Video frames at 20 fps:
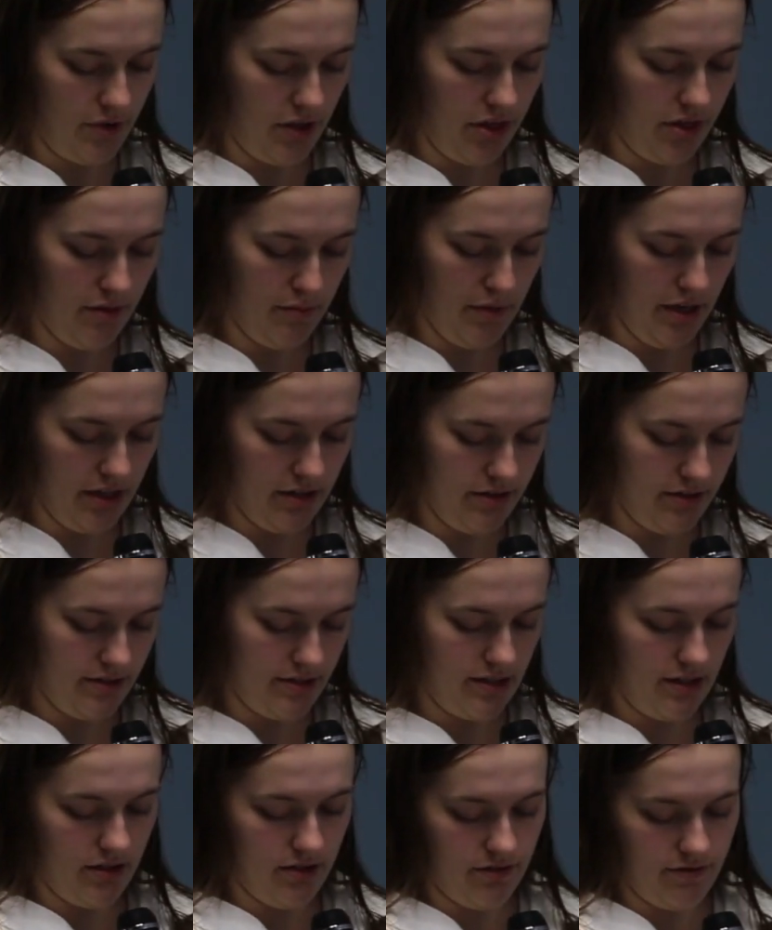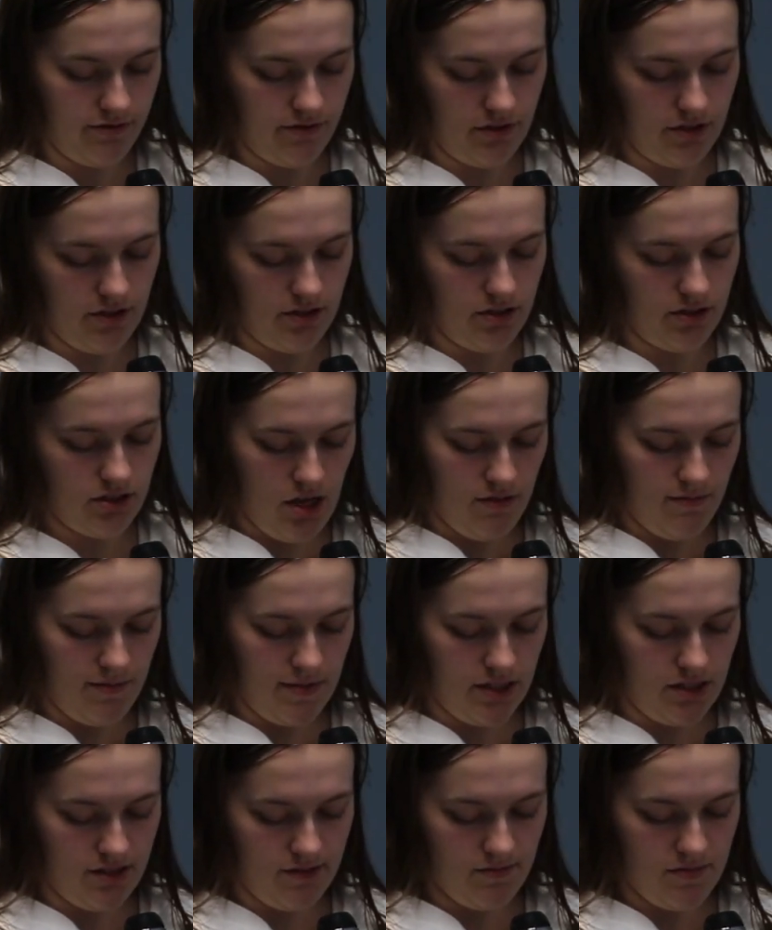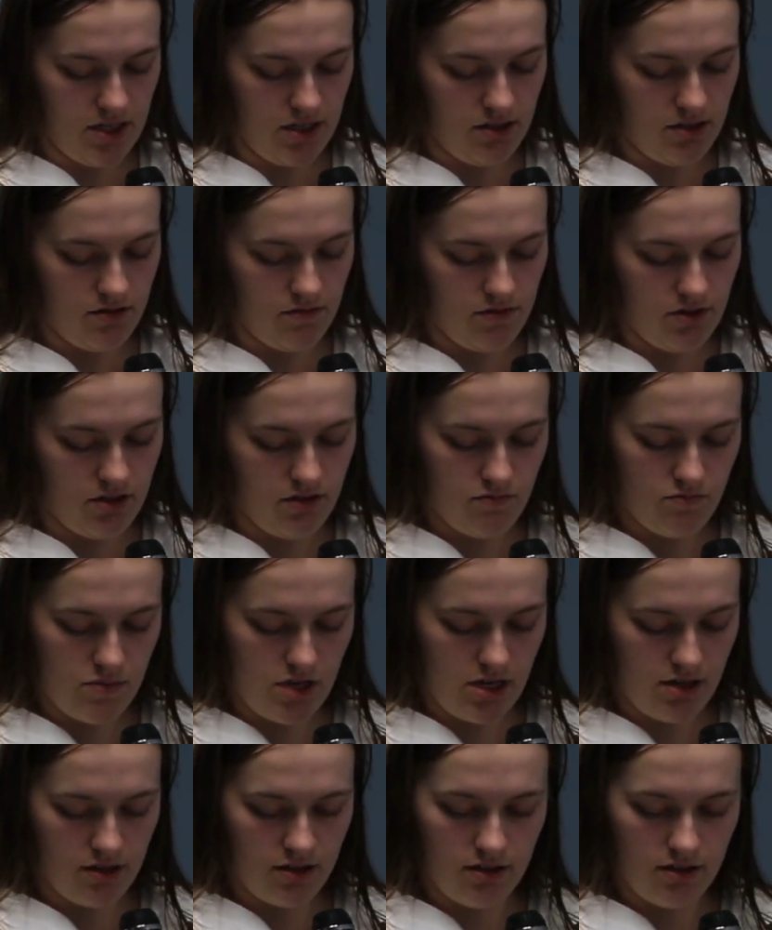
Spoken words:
the buttons down the front. Miss Mary Mac.